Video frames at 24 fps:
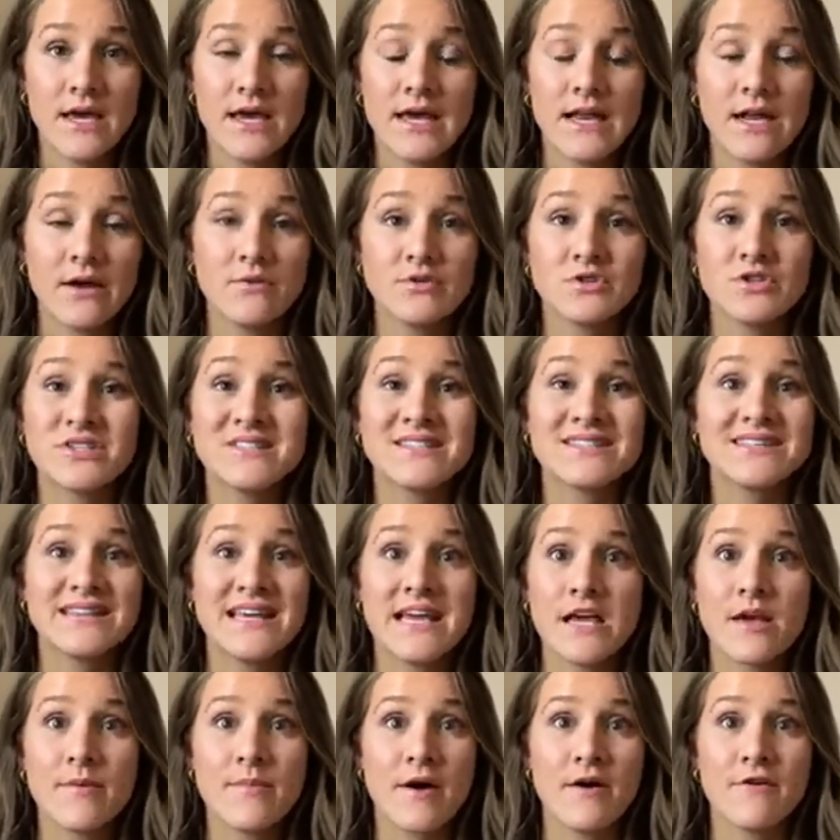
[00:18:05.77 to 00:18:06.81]
And I would just
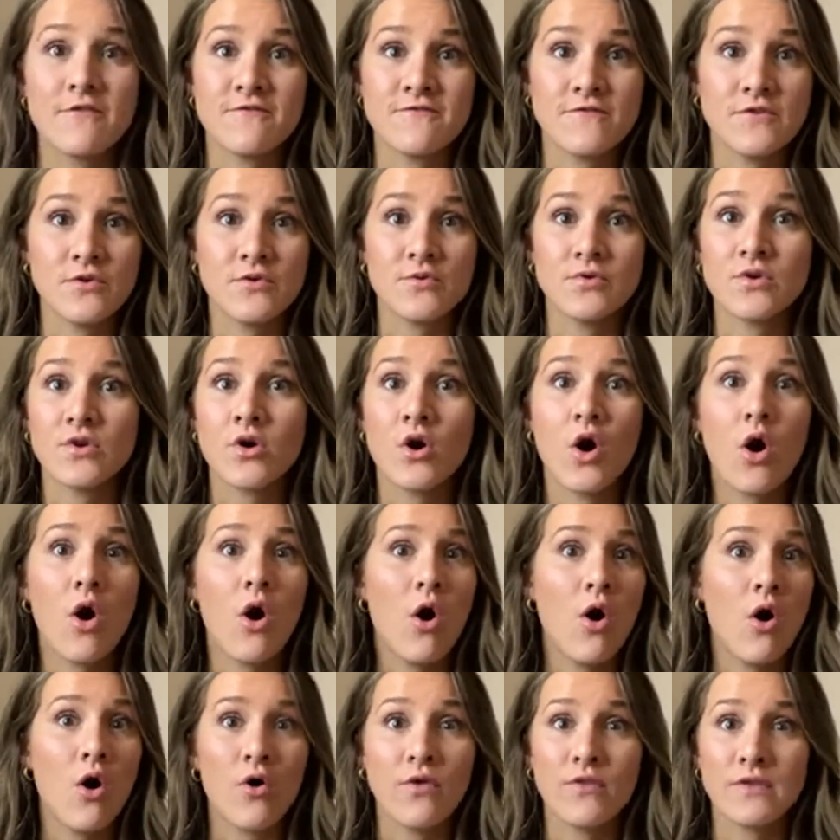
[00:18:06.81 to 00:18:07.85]
think about food
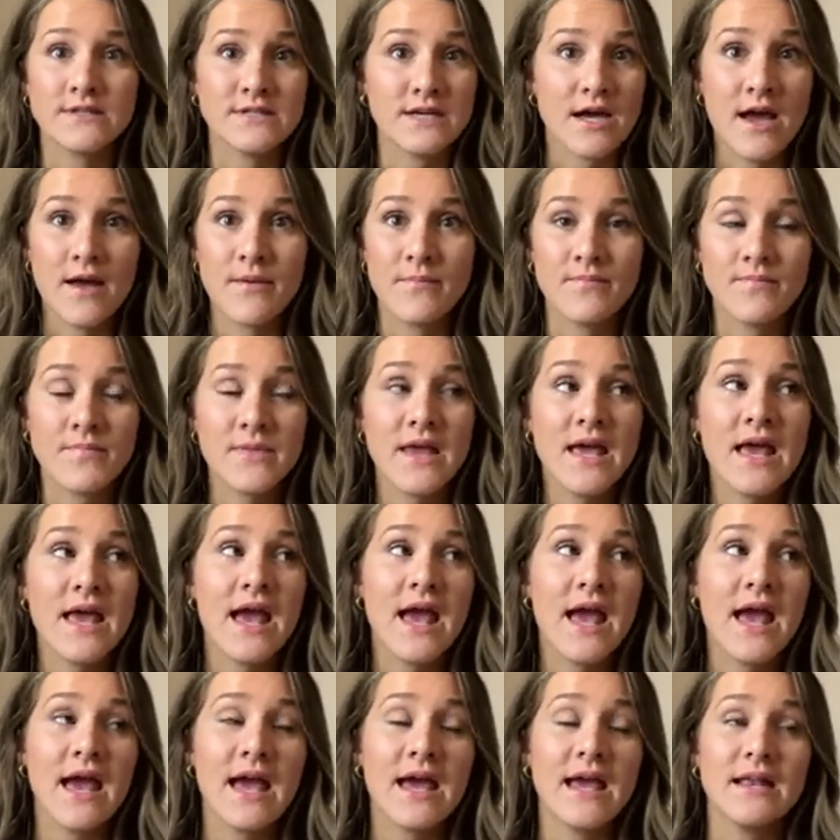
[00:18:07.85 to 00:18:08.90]
all the time.
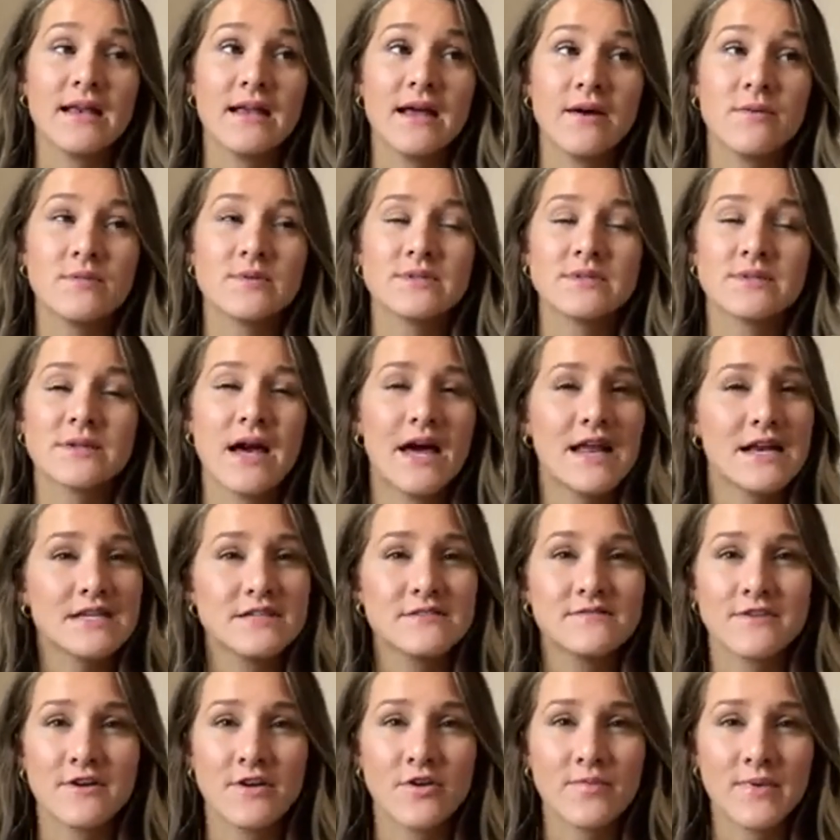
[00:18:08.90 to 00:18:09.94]
And I was kind of
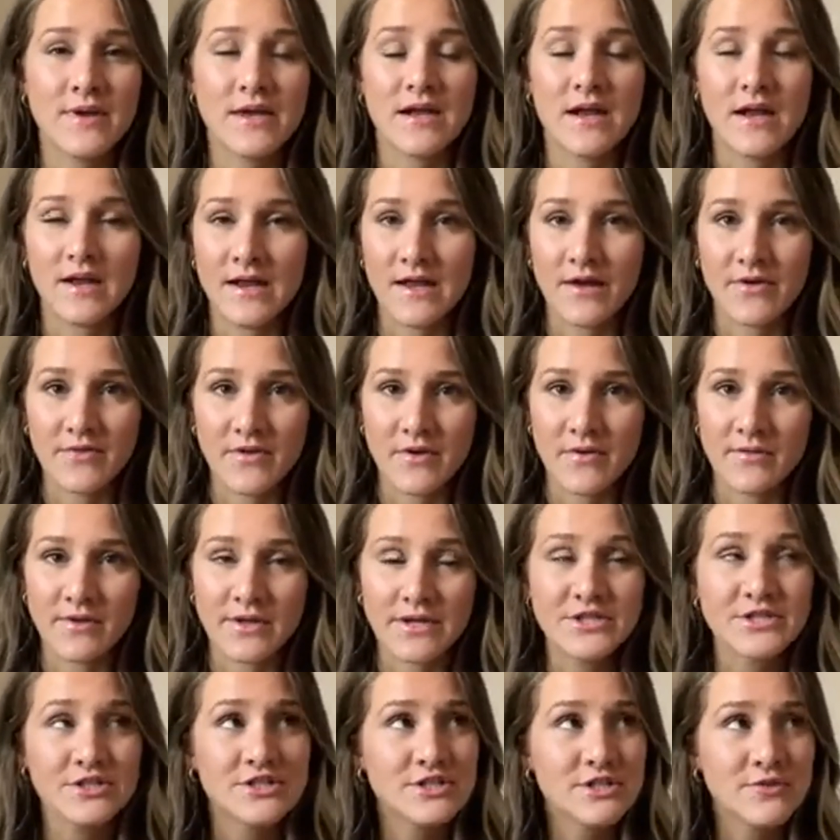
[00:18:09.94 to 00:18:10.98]
developing an unhealthy
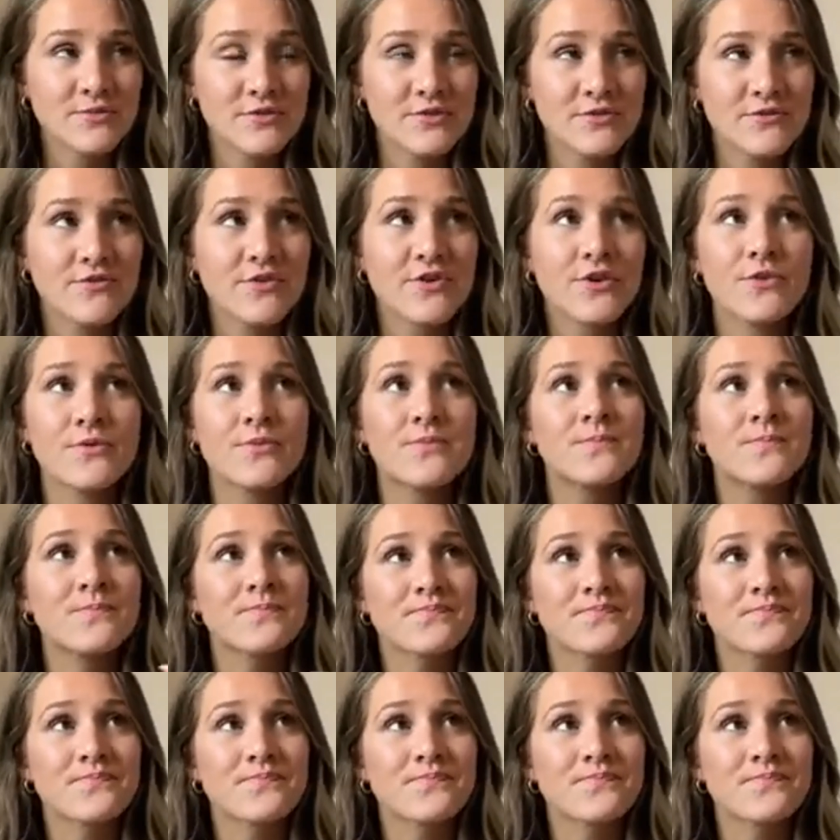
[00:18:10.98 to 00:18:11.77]
relationship with food.